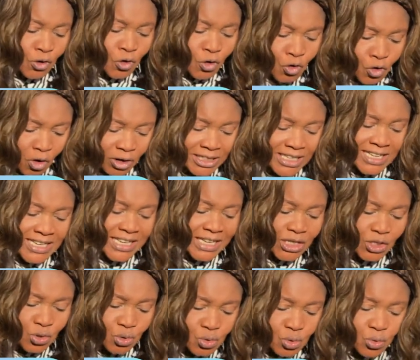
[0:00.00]
Nothing
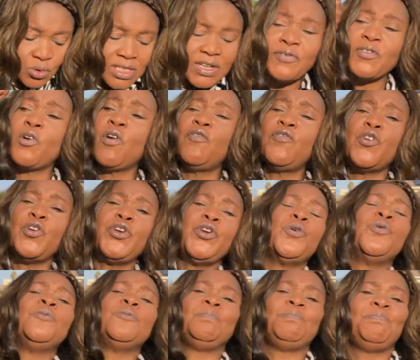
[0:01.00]
is too difficult for you.